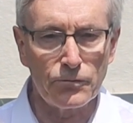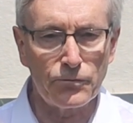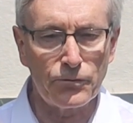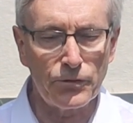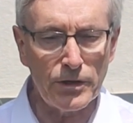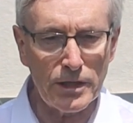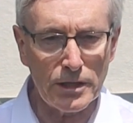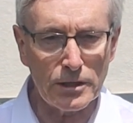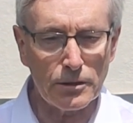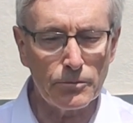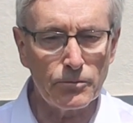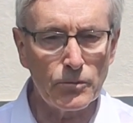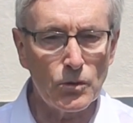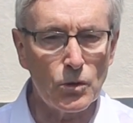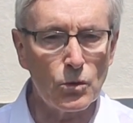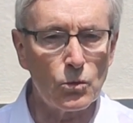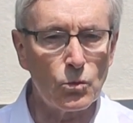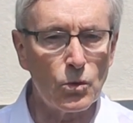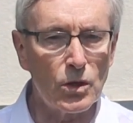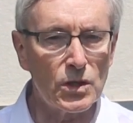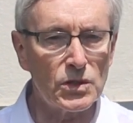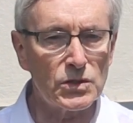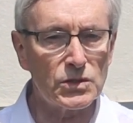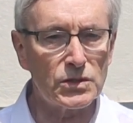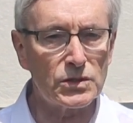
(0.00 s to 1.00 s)
Freedom
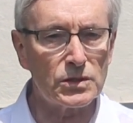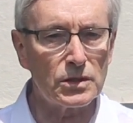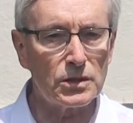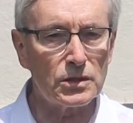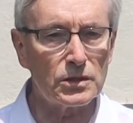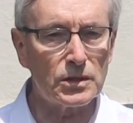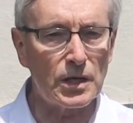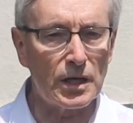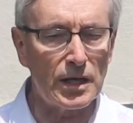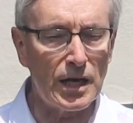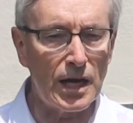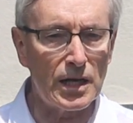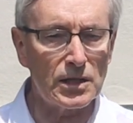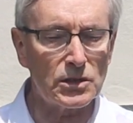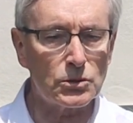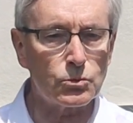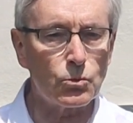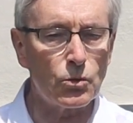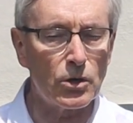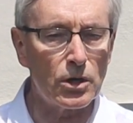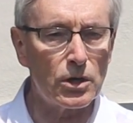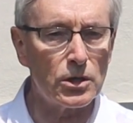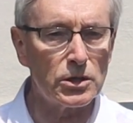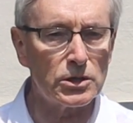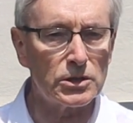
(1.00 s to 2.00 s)
was the last
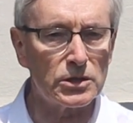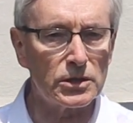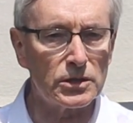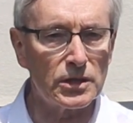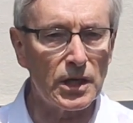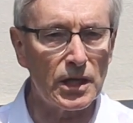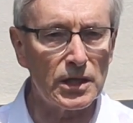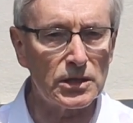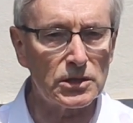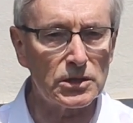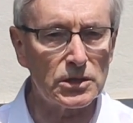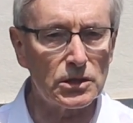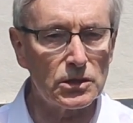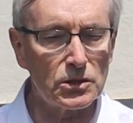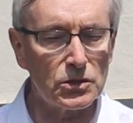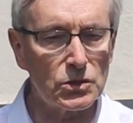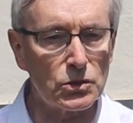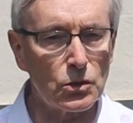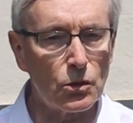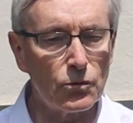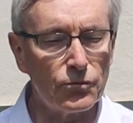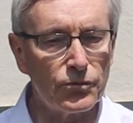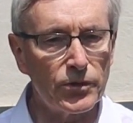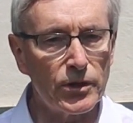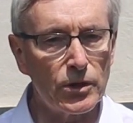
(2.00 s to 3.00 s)
word that
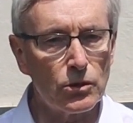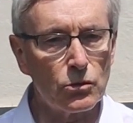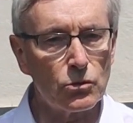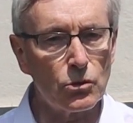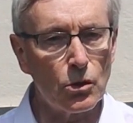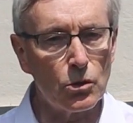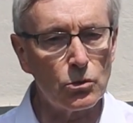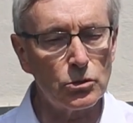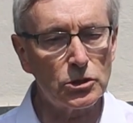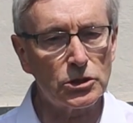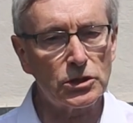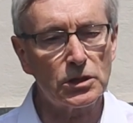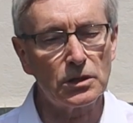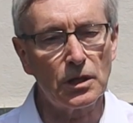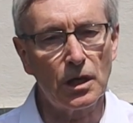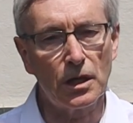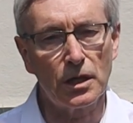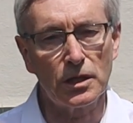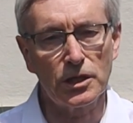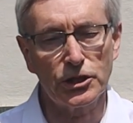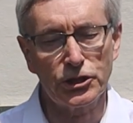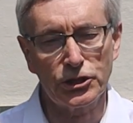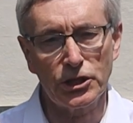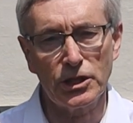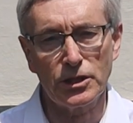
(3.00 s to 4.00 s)
Sophie wrote
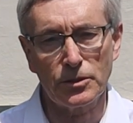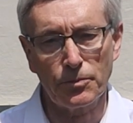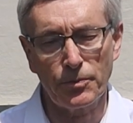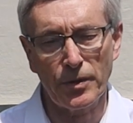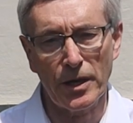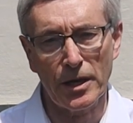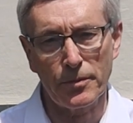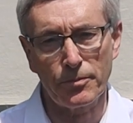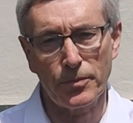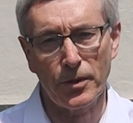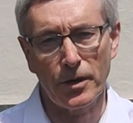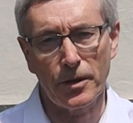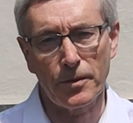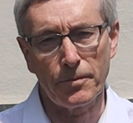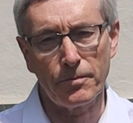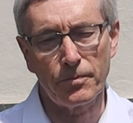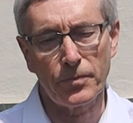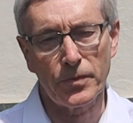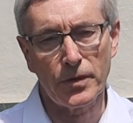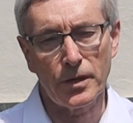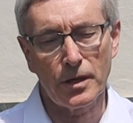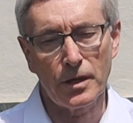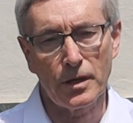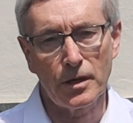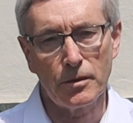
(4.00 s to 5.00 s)
on a sheet of paper
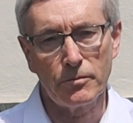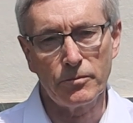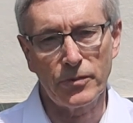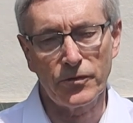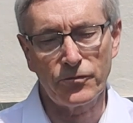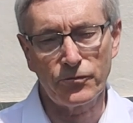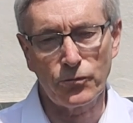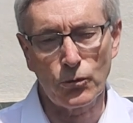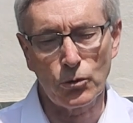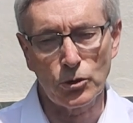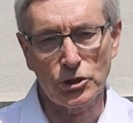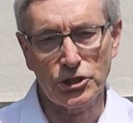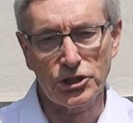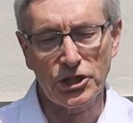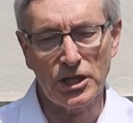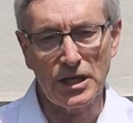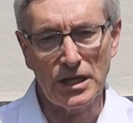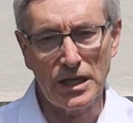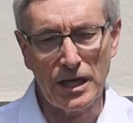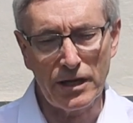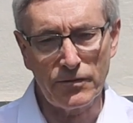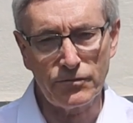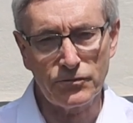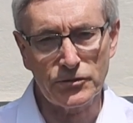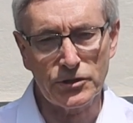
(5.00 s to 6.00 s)
before she
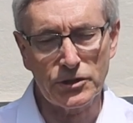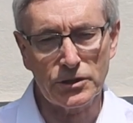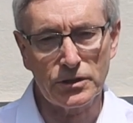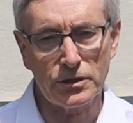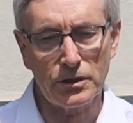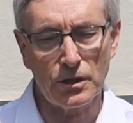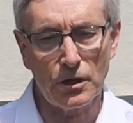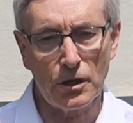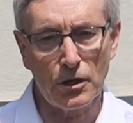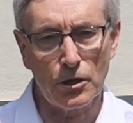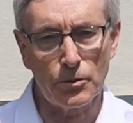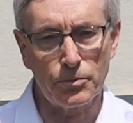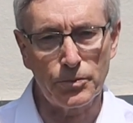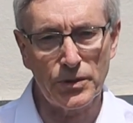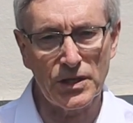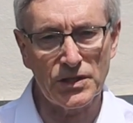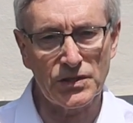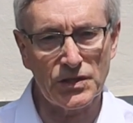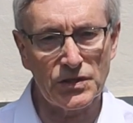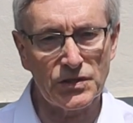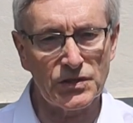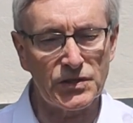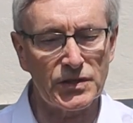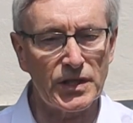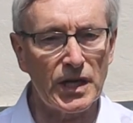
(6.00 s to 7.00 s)
left her
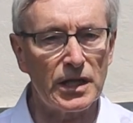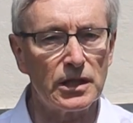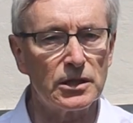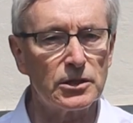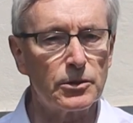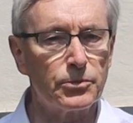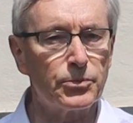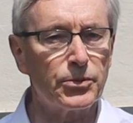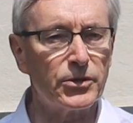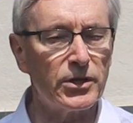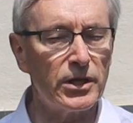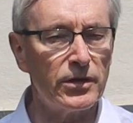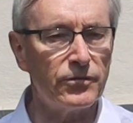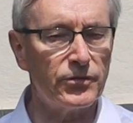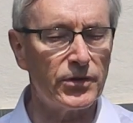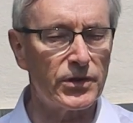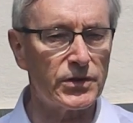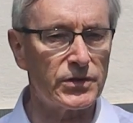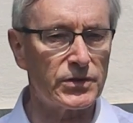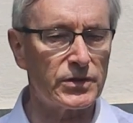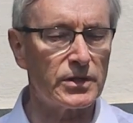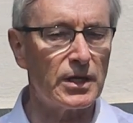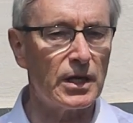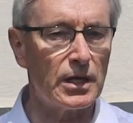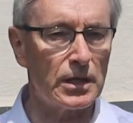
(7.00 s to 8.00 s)
prison cell the
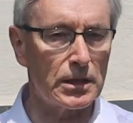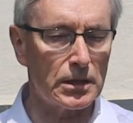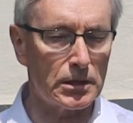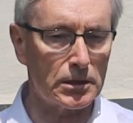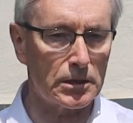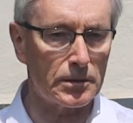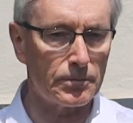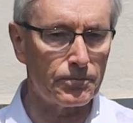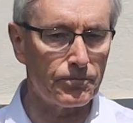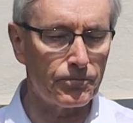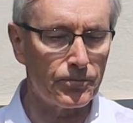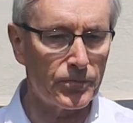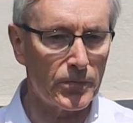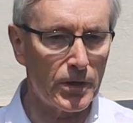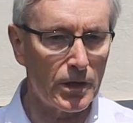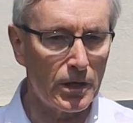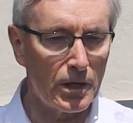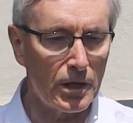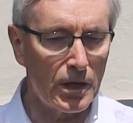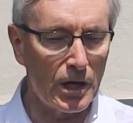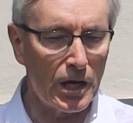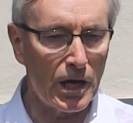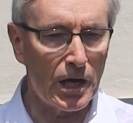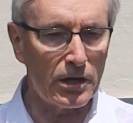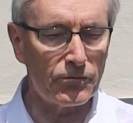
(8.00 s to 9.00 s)
previous night.
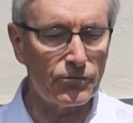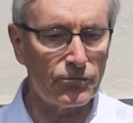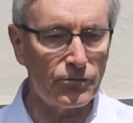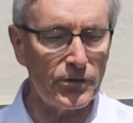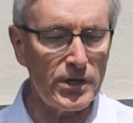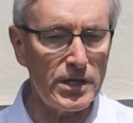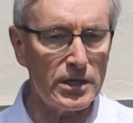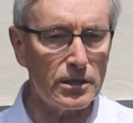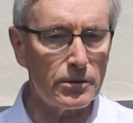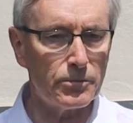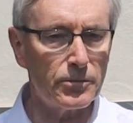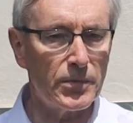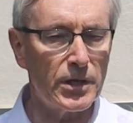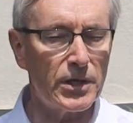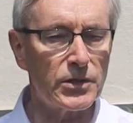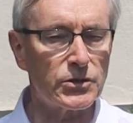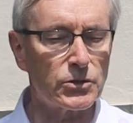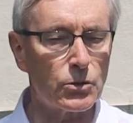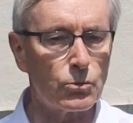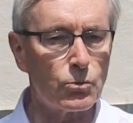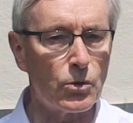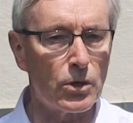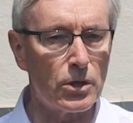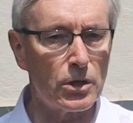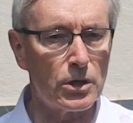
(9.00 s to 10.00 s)
And freedom
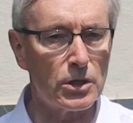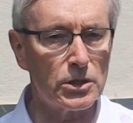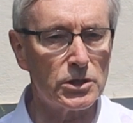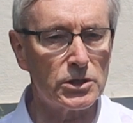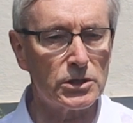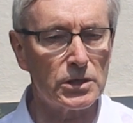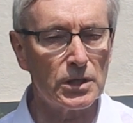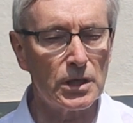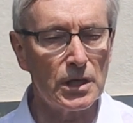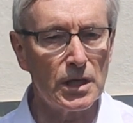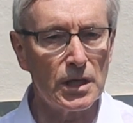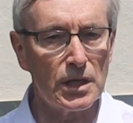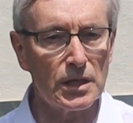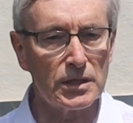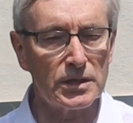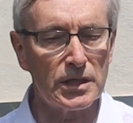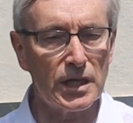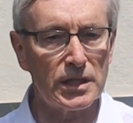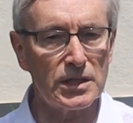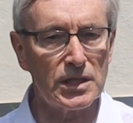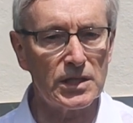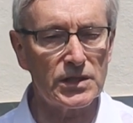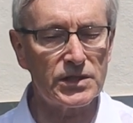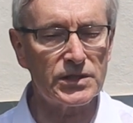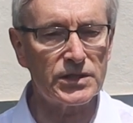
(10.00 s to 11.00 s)
is a word
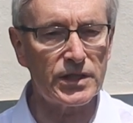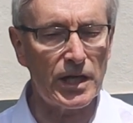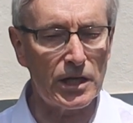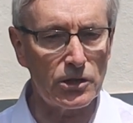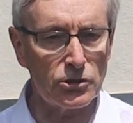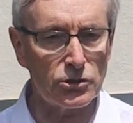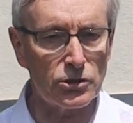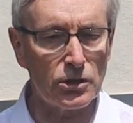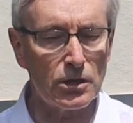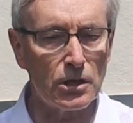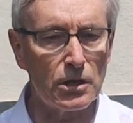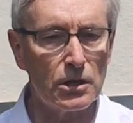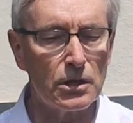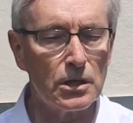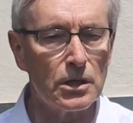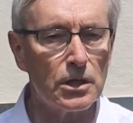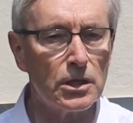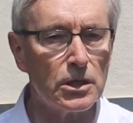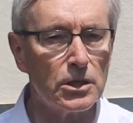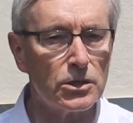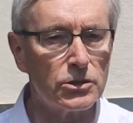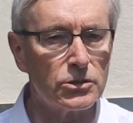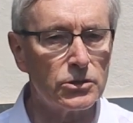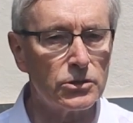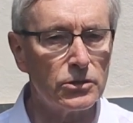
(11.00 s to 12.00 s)
that is central
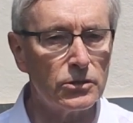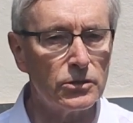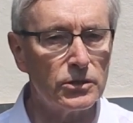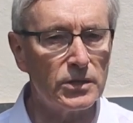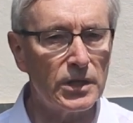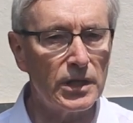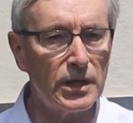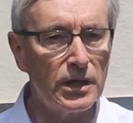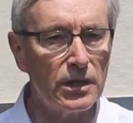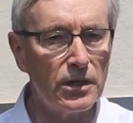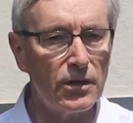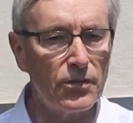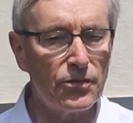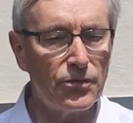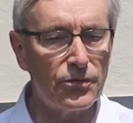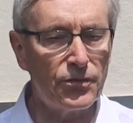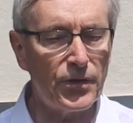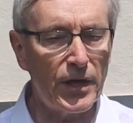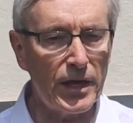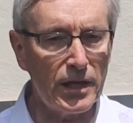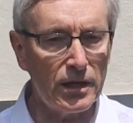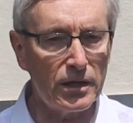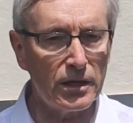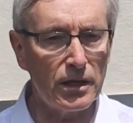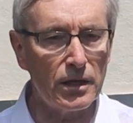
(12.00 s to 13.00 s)
to the
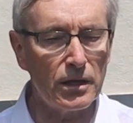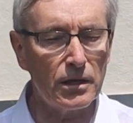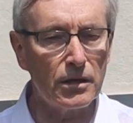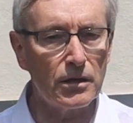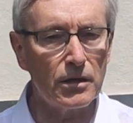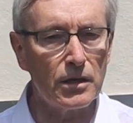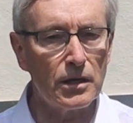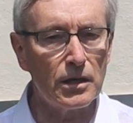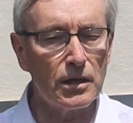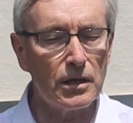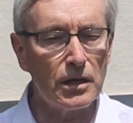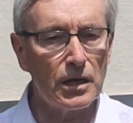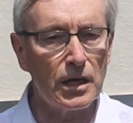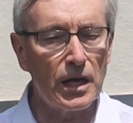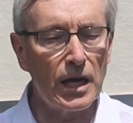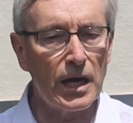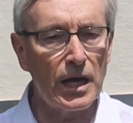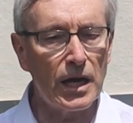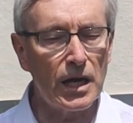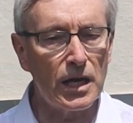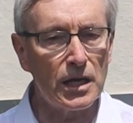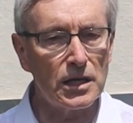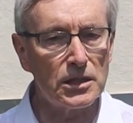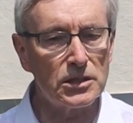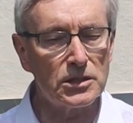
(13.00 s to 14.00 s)
thinking
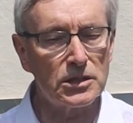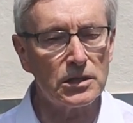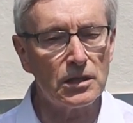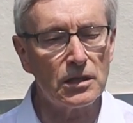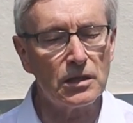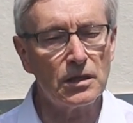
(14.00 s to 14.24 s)
and